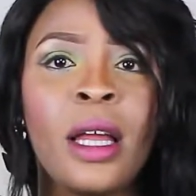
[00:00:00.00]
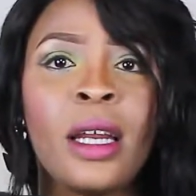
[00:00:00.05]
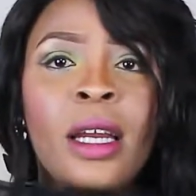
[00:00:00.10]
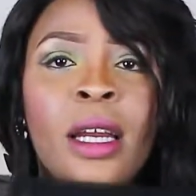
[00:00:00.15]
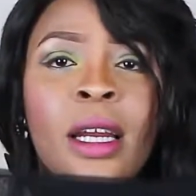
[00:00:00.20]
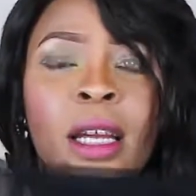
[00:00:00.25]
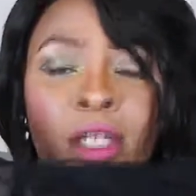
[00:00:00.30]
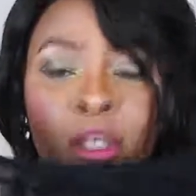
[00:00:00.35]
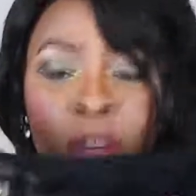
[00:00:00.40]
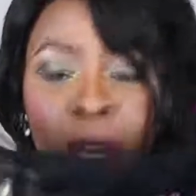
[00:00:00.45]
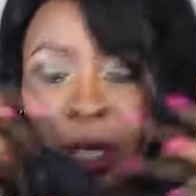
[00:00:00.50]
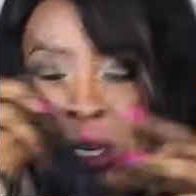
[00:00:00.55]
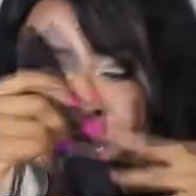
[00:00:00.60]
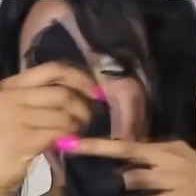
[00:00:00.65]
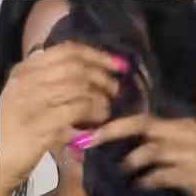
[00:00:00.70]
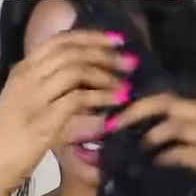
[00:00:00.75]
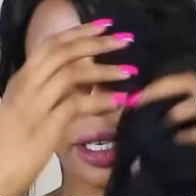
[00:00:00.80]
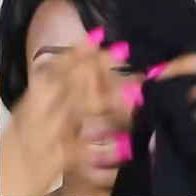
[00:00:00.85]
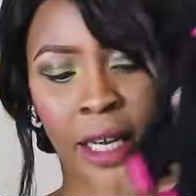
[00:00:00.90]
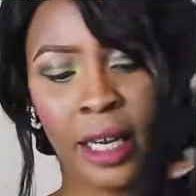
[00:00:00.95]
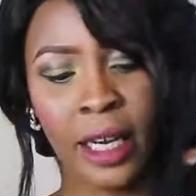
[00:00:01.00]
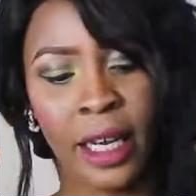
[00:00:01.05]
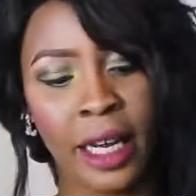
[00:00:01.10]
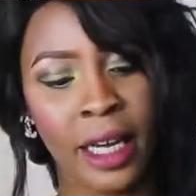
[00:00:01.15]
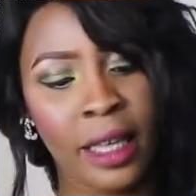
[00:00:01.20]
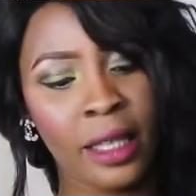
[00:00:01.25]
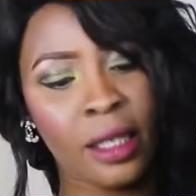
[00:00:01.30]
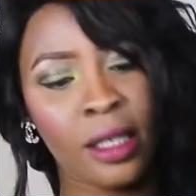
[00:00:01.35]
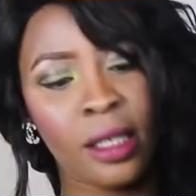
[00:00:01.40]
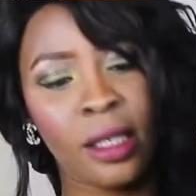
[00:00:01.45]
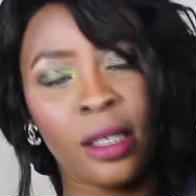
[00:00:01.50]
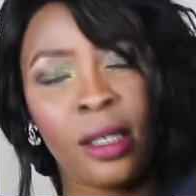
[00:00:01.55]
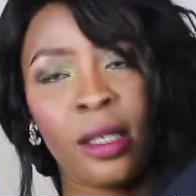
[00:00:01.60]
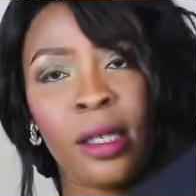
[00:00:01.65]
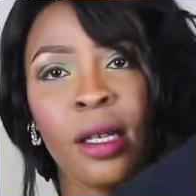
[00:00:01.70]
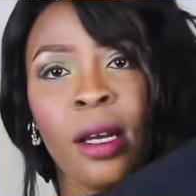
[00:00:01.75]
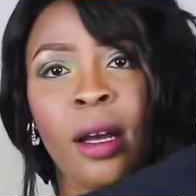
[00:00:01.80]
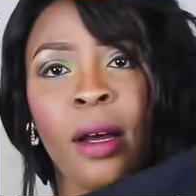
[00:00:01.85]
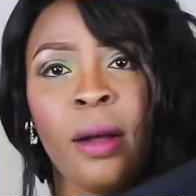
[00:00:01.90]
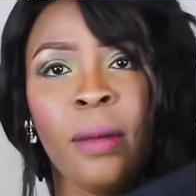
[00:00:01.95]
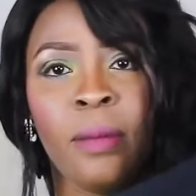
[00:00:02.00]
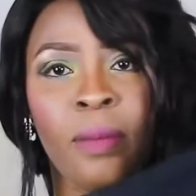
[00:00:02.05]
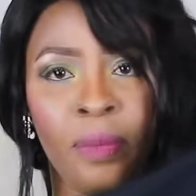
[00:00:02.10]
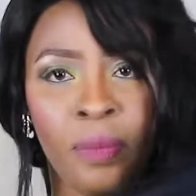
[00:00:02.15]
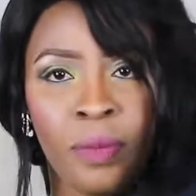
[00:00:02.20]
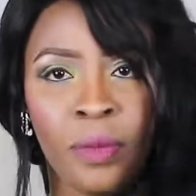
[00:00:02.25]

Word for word: then I tried it on and it has this um,